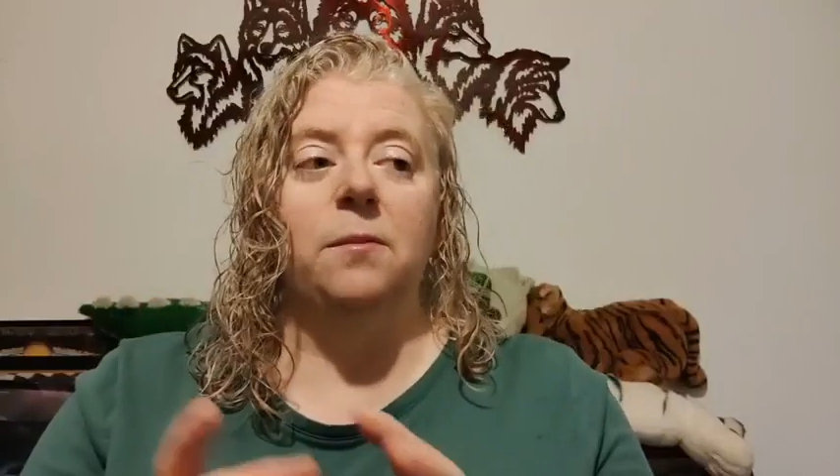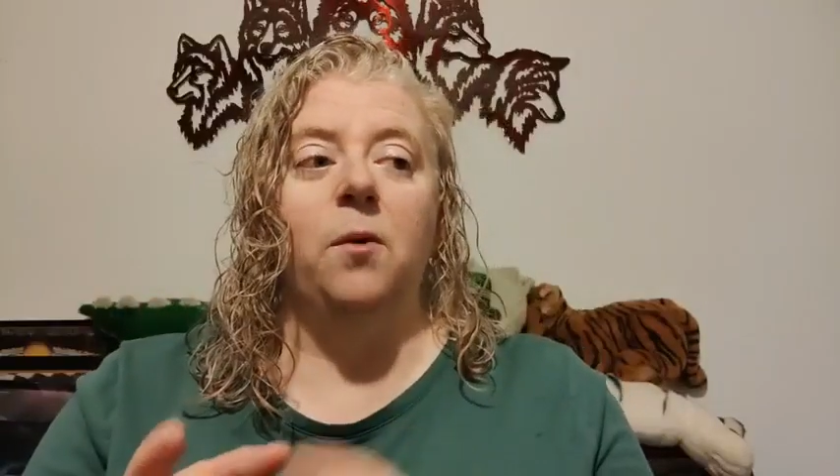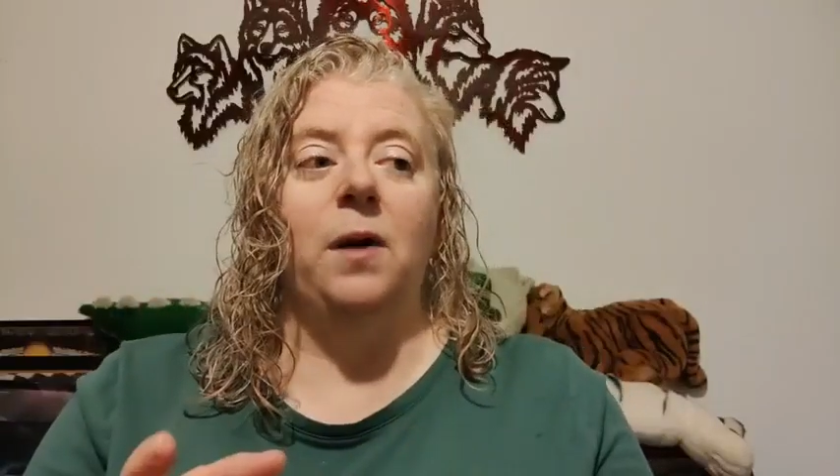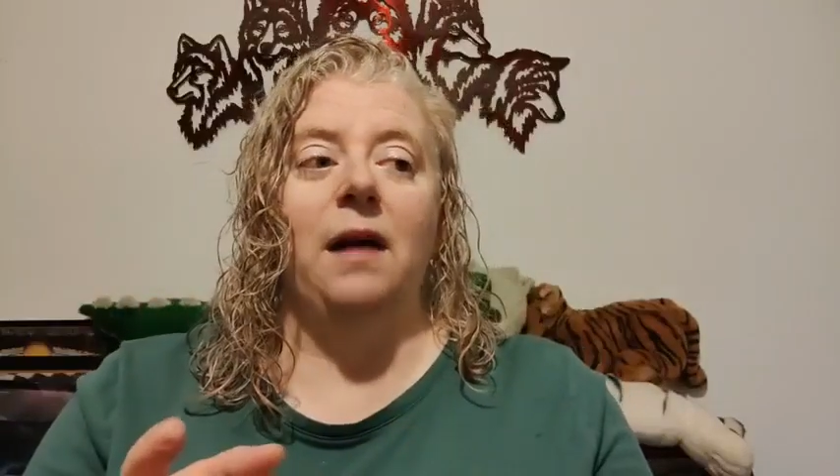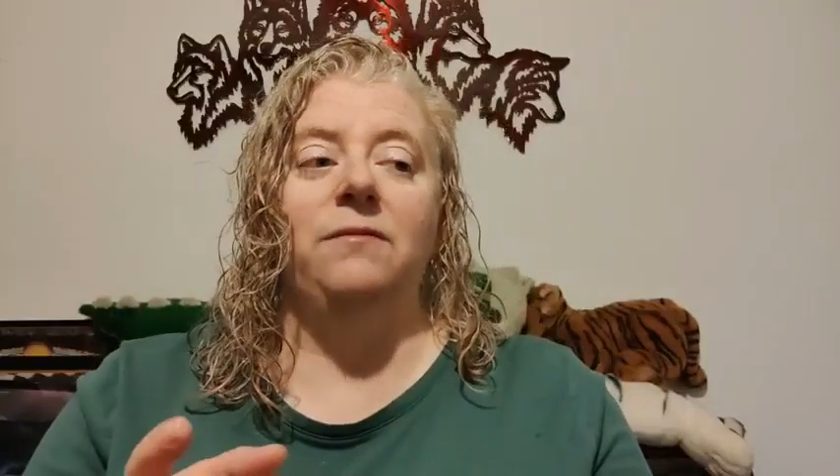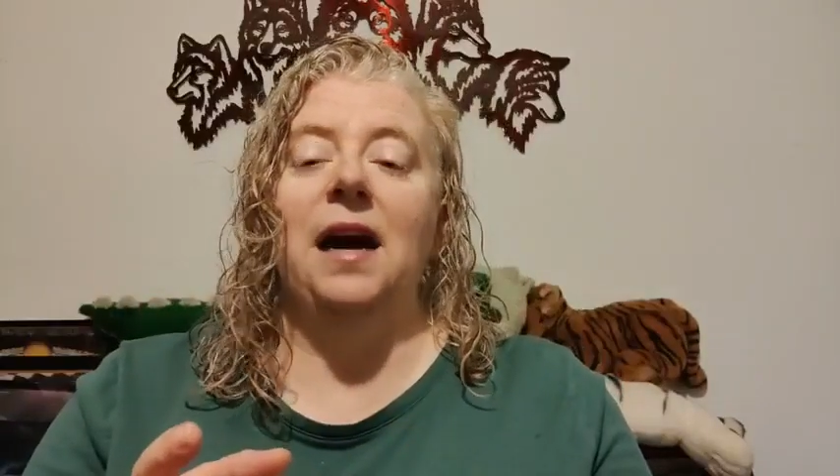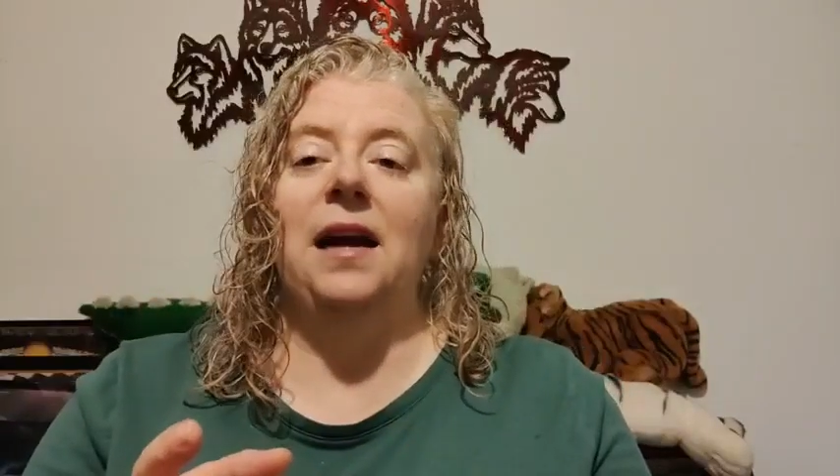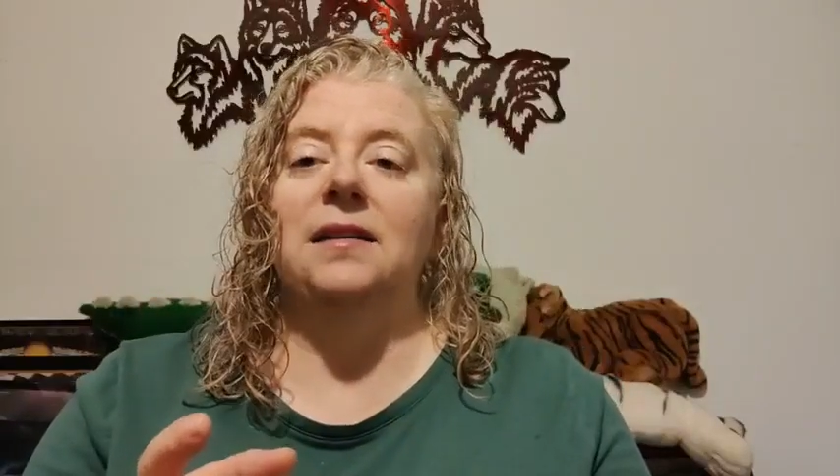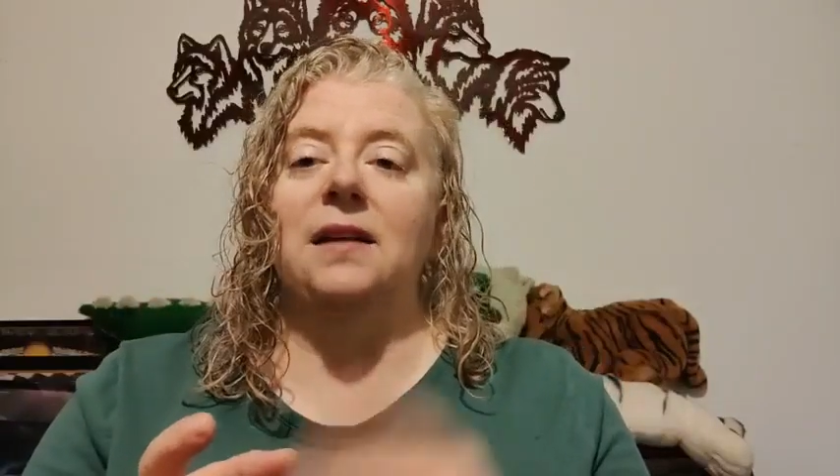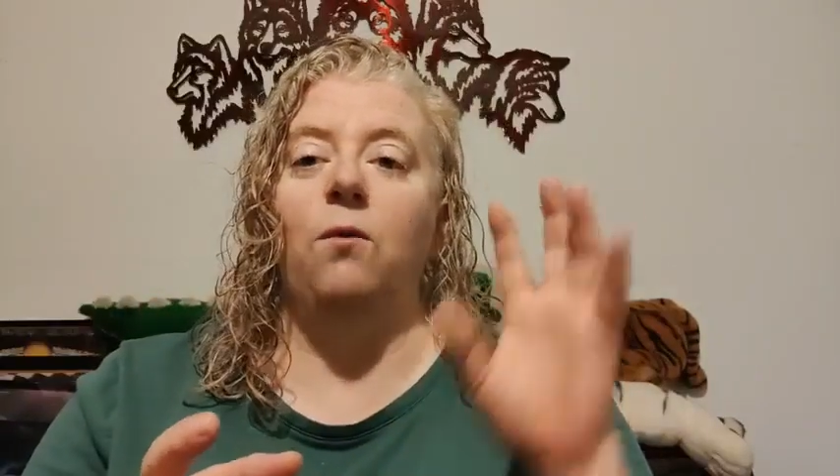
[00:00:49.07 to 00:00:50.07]
but what I've
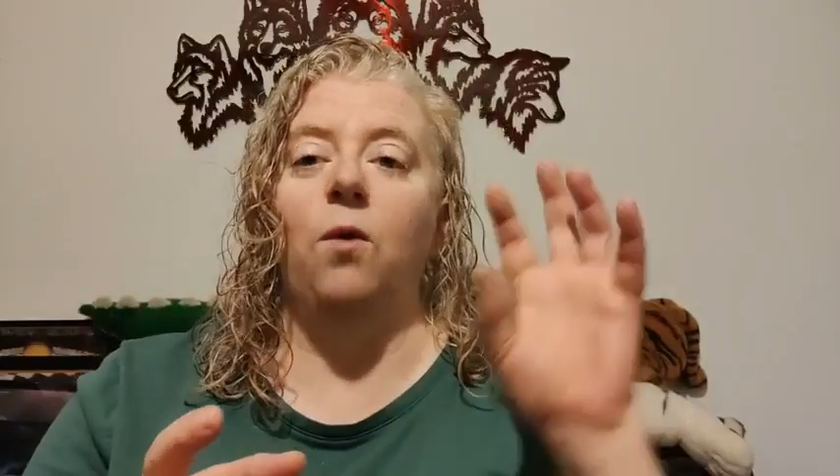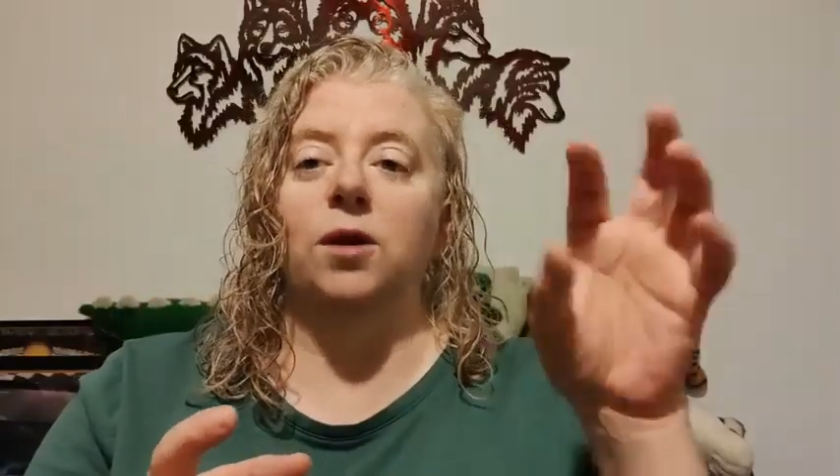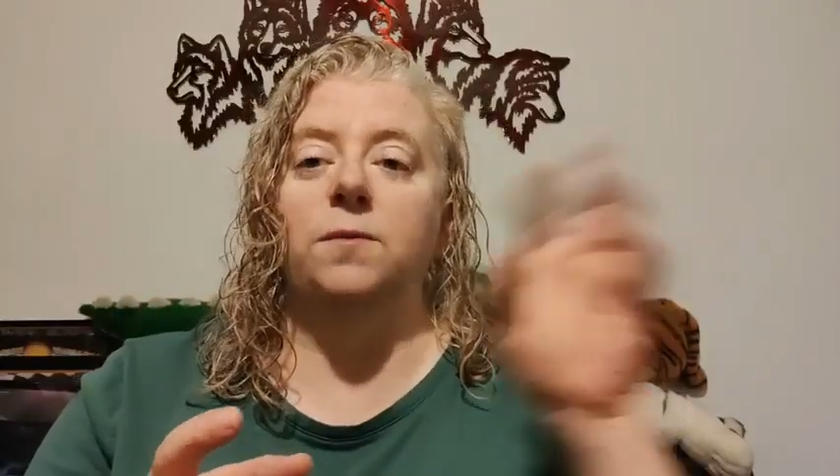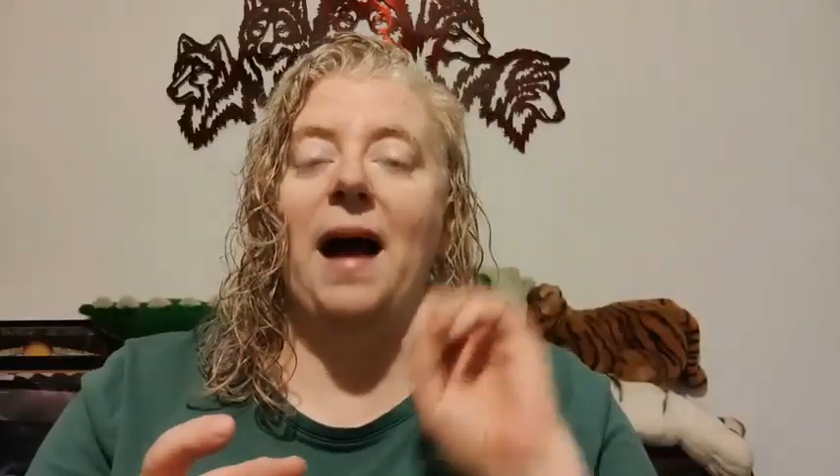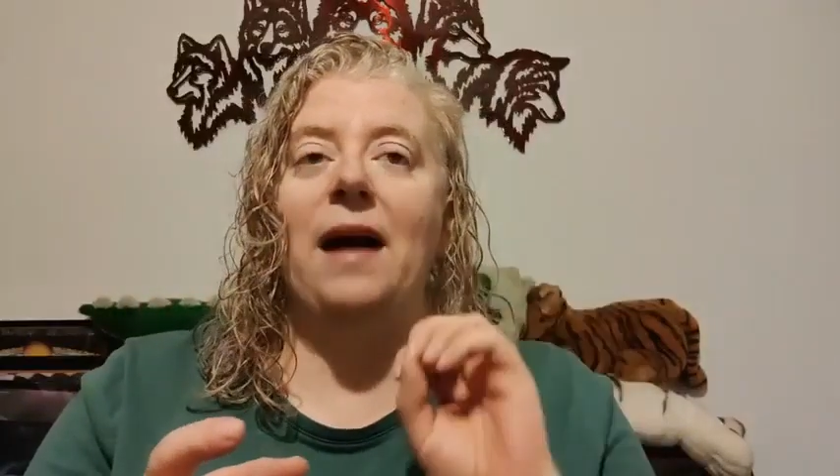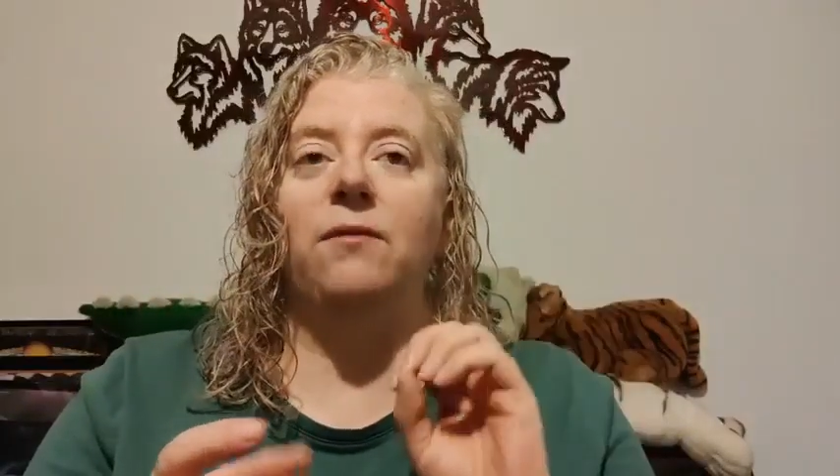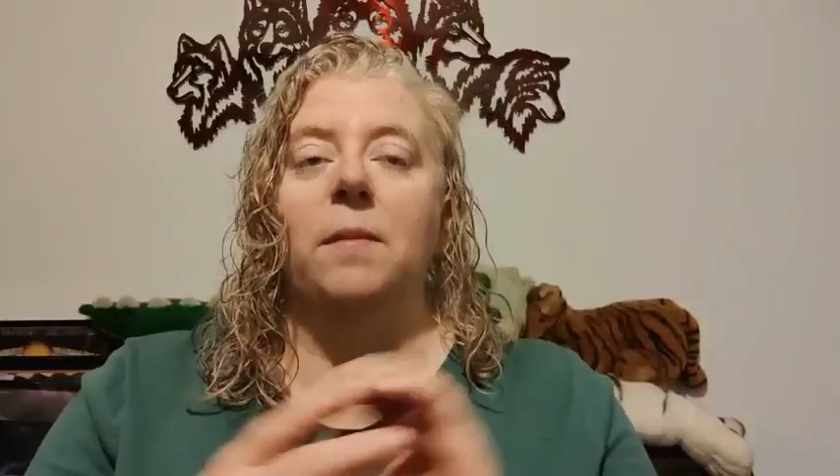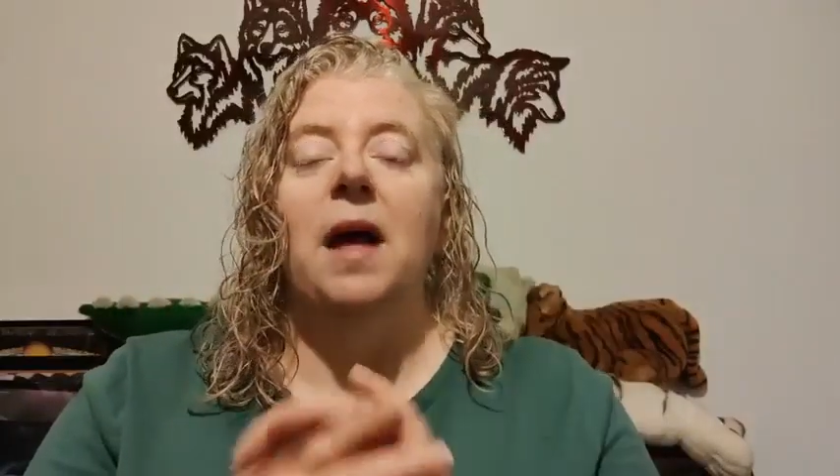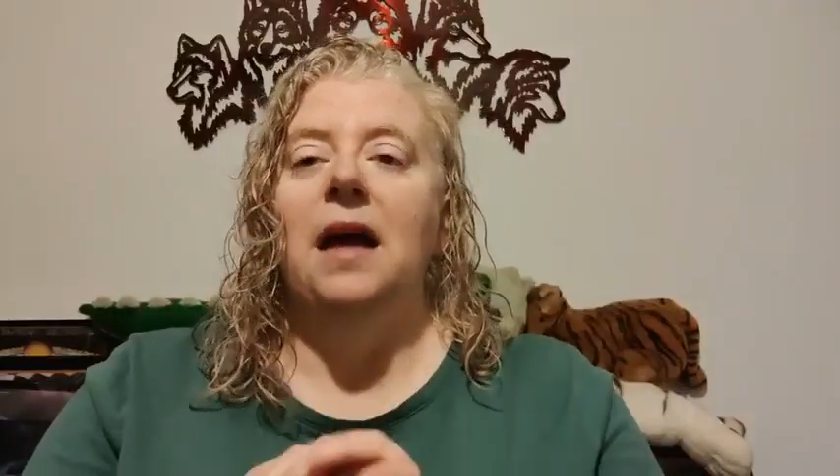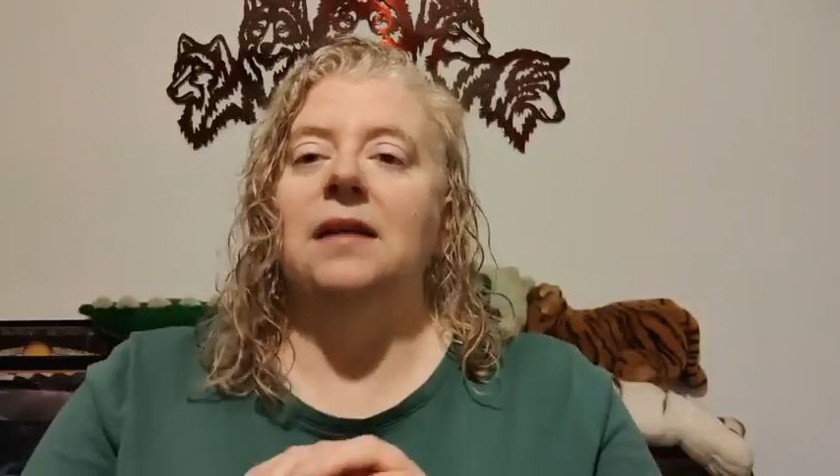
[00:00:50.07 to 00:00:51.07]
done is I worked back from,